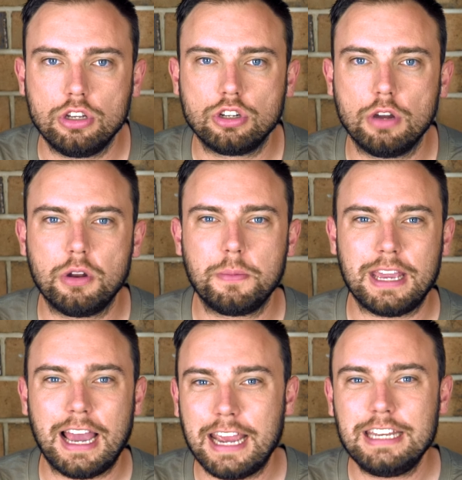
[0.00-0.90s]
You don't want to be
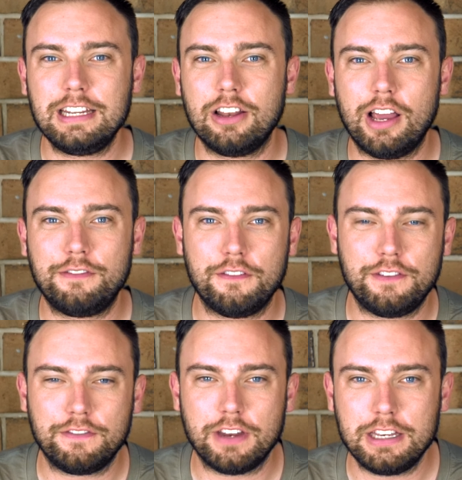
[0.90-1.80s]
hating life for
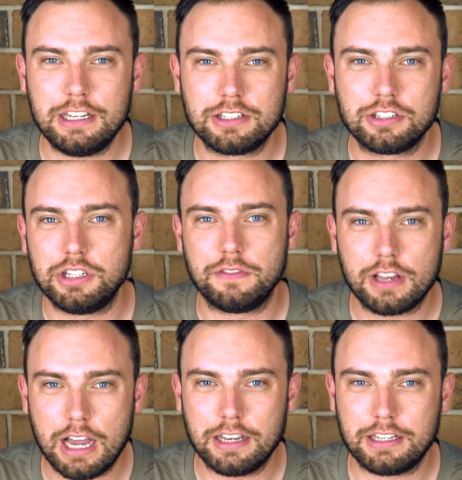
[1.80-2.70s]
fifteen years because you've
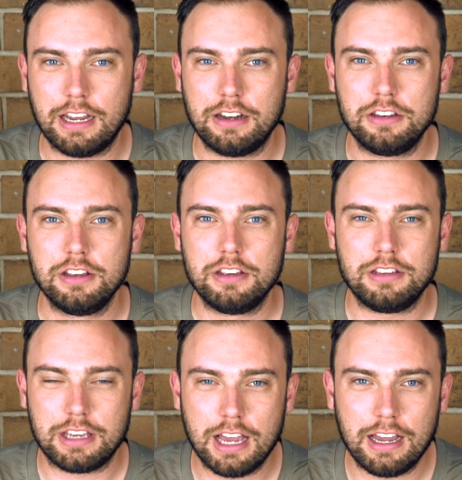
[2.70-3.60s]
cut down and
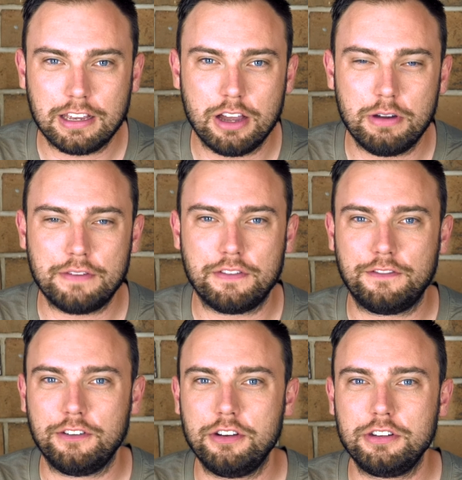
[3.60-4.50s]
you can't go out for
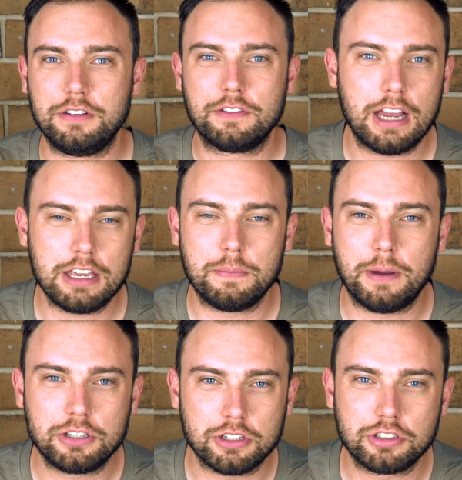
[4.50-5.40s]
food and you've cut your
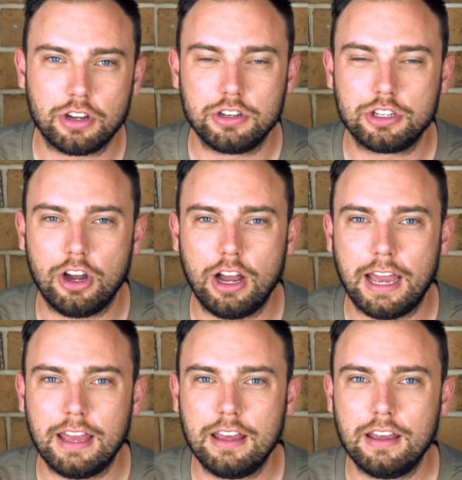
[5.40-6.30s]
budget so
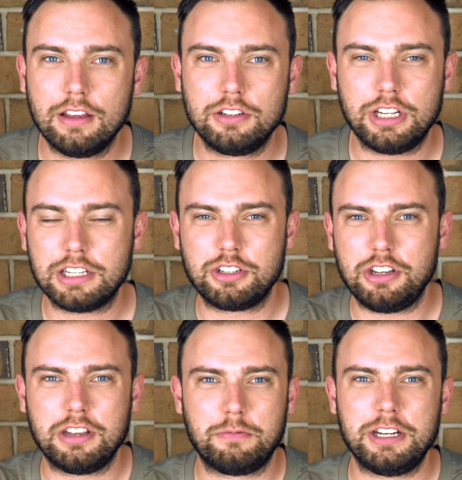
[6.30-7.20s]
tight just so you
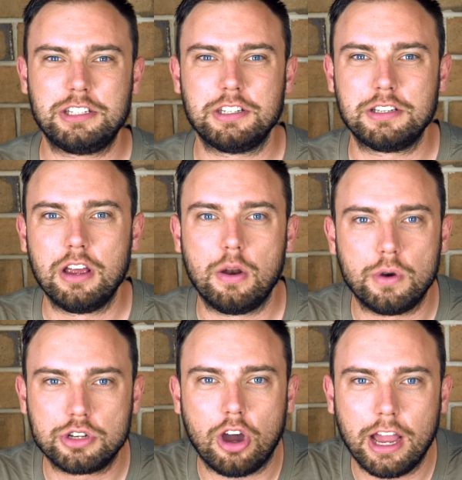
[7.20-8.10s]
can reach this
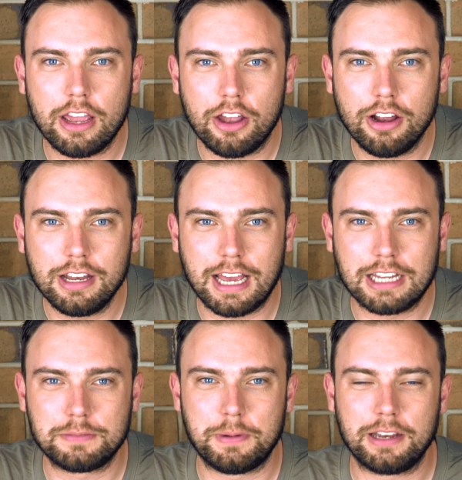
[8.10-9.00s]
retire early
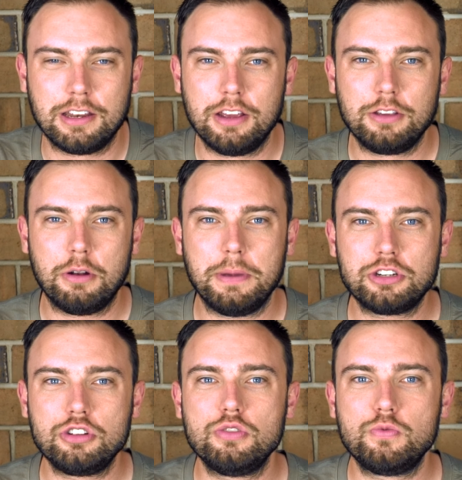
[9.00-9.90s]
aspect. You want to make
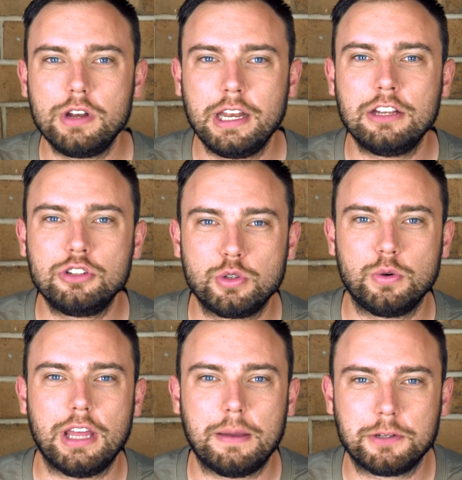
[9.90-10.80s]
sure you really
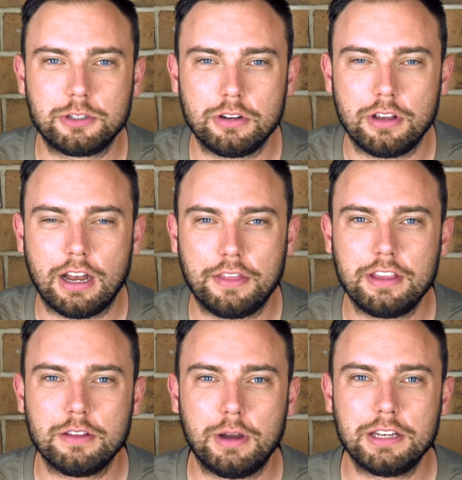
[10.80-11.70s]
enjoy that pursuit. And I think
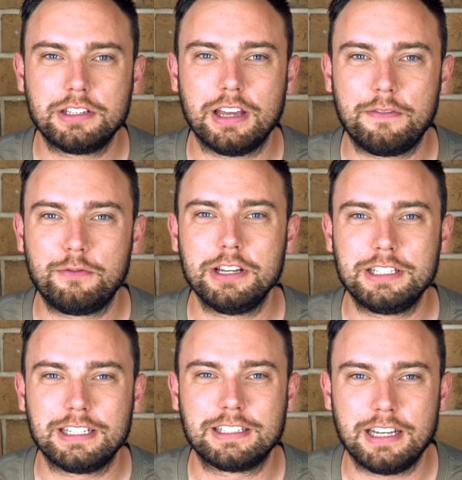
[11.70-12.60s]
the ones that have really
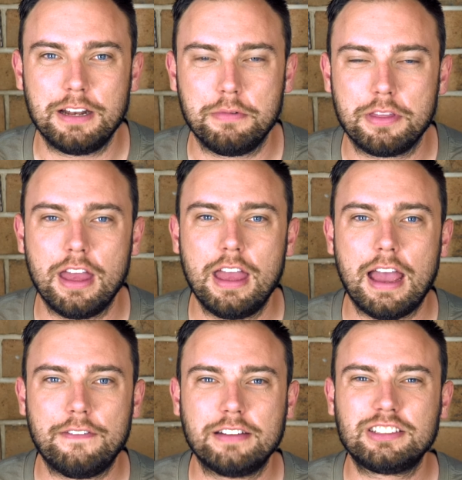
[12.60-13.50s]
succeeded with it
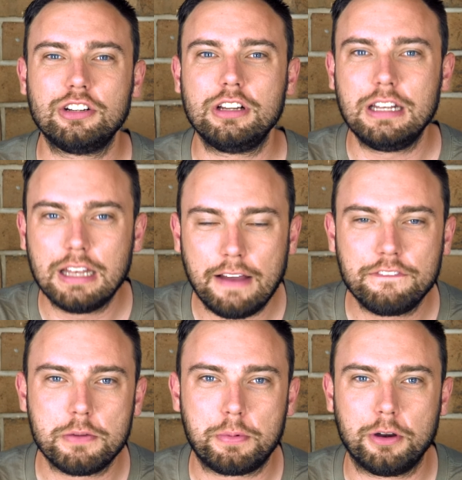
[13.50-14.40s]
have absolutely
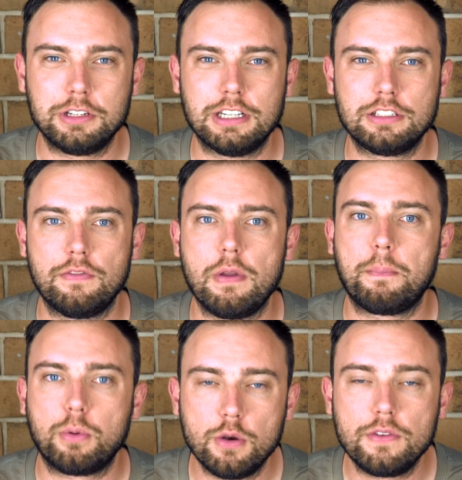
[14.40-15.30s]
loved the process of
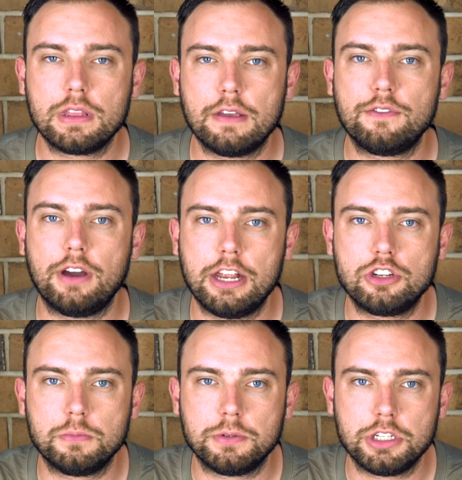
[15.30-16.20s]
improving their
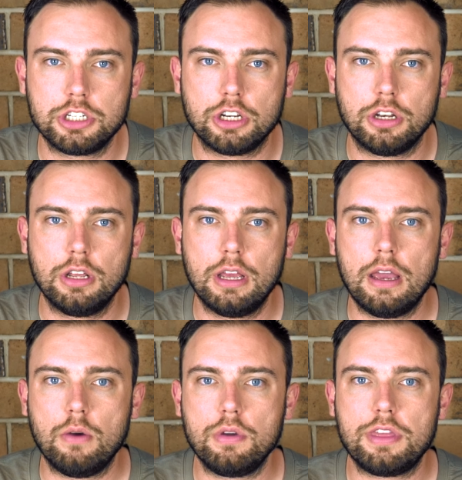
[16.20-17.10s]
financial position
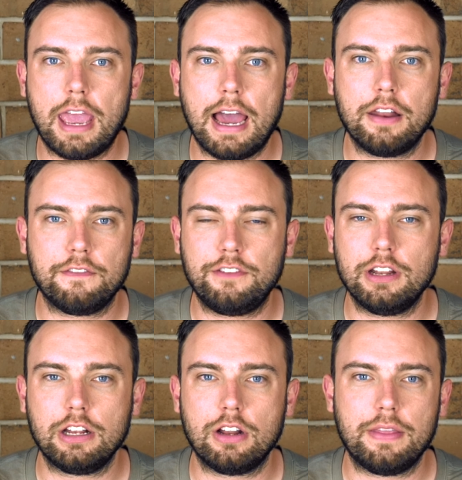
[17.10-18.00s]
without it
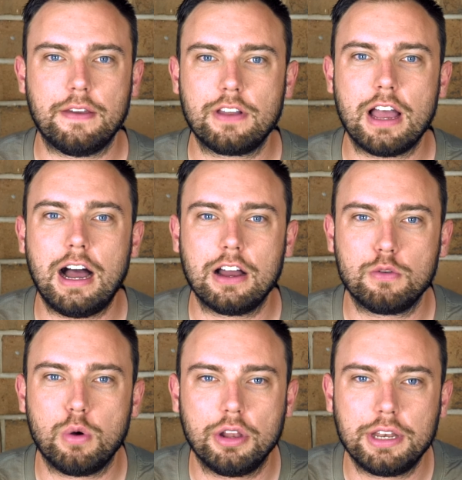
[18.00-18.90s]
feeling like they've cut
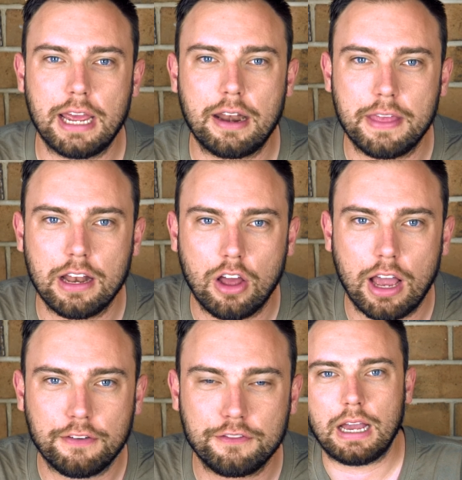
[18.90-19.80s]
quality out of their
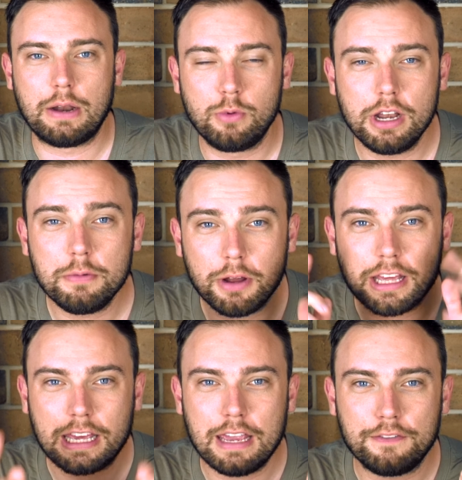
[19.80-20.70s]
life. I really want to
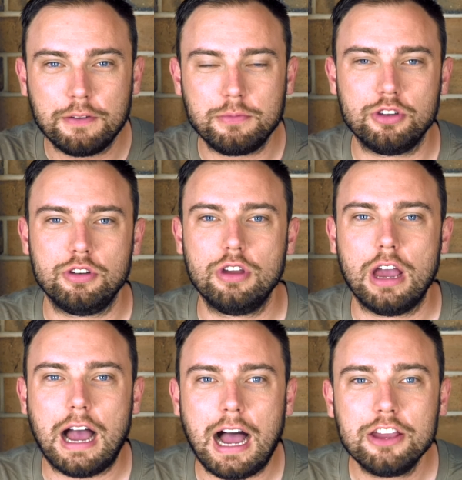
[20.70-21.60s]
hear from you.
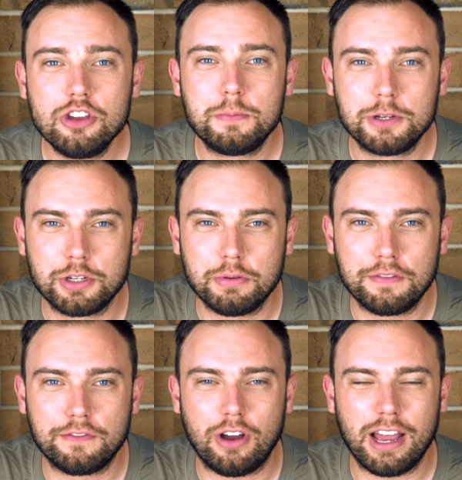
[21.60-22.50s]
Are you pursuing
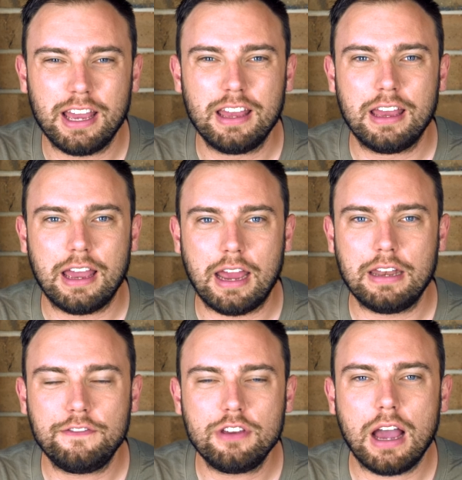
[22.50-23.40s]
FIRE? And
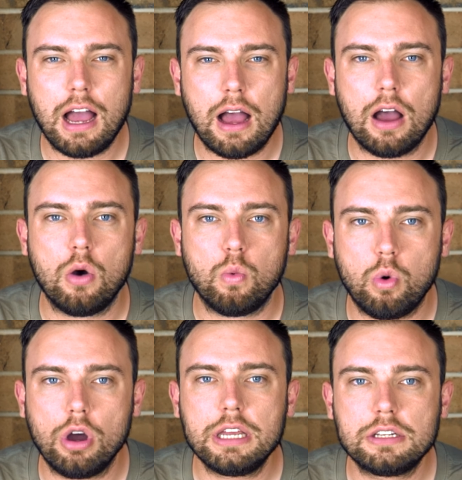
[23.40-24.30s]
if you are,
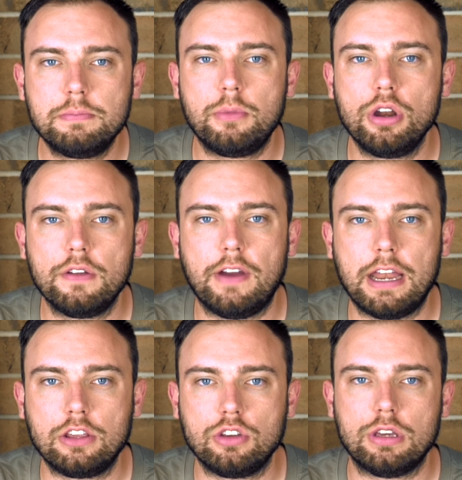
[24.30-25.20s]
what is
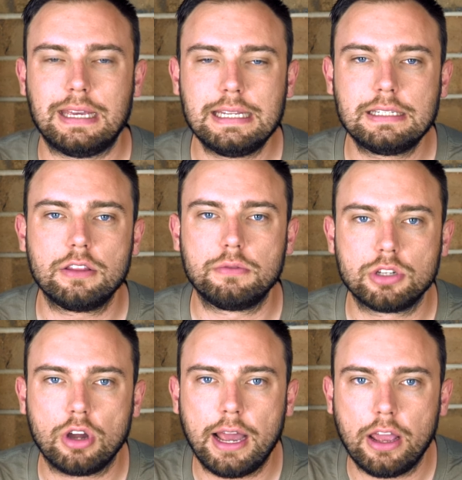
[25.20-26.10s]
motivating you? Is it the
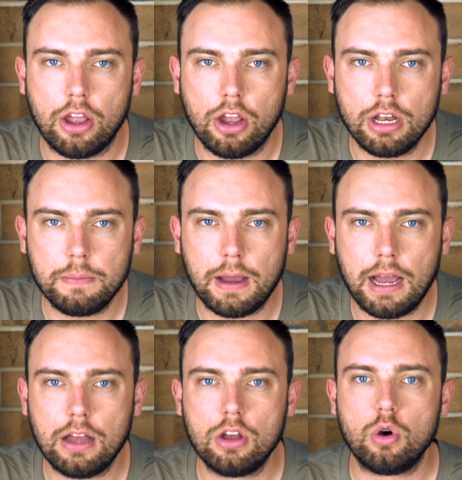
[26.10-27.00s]
retire early
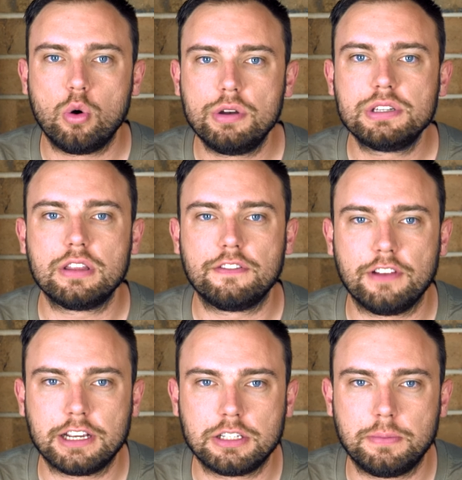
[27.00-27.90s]
part, or is it the
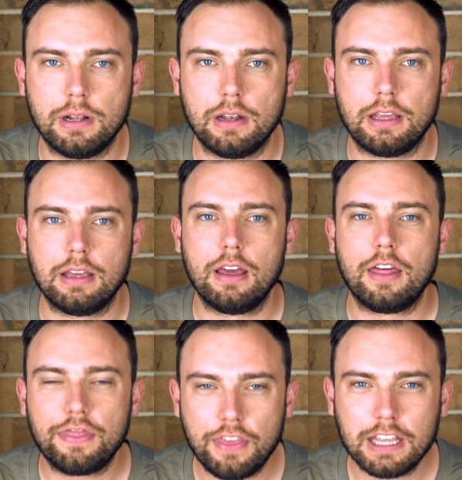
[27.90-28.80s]
flexibility?
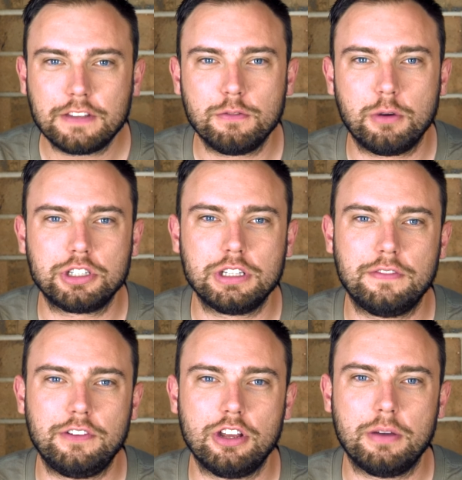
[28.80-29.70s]
Thanks for watching the
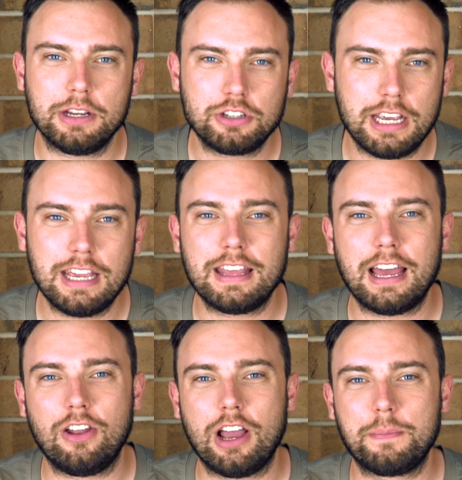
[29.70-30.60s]
video. Make sure you hit
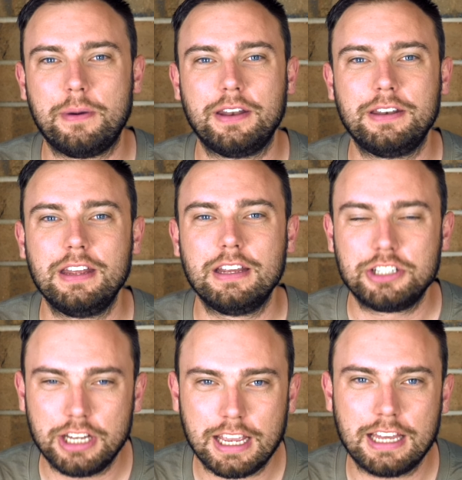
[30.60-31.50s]
that like button,
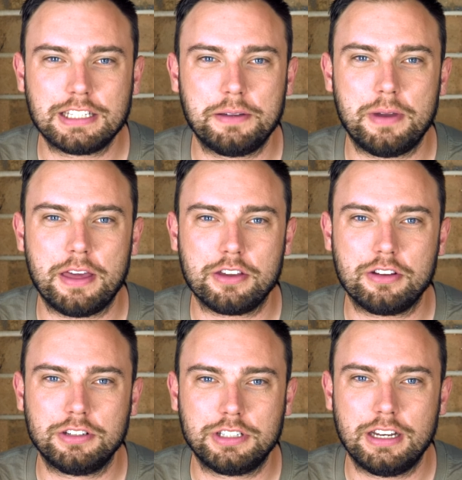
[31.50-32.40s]
check out some of my other
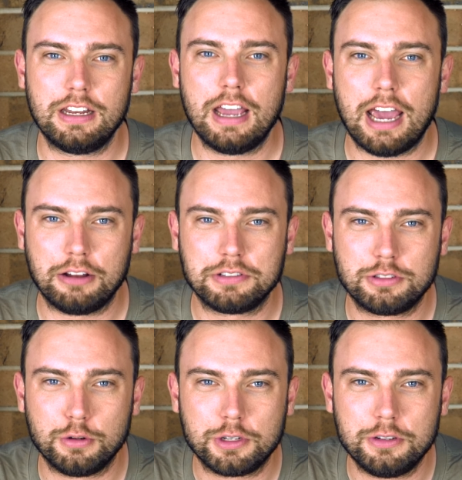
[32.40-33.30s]
content, and I'll
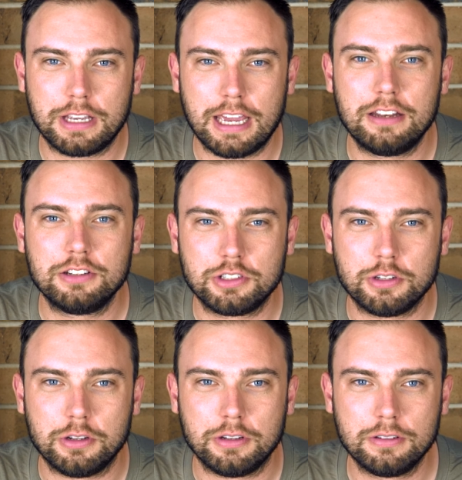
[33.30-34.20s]
talk to you again
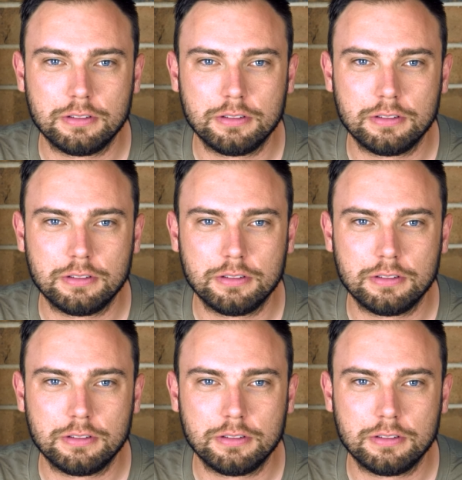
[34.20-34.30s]
soon.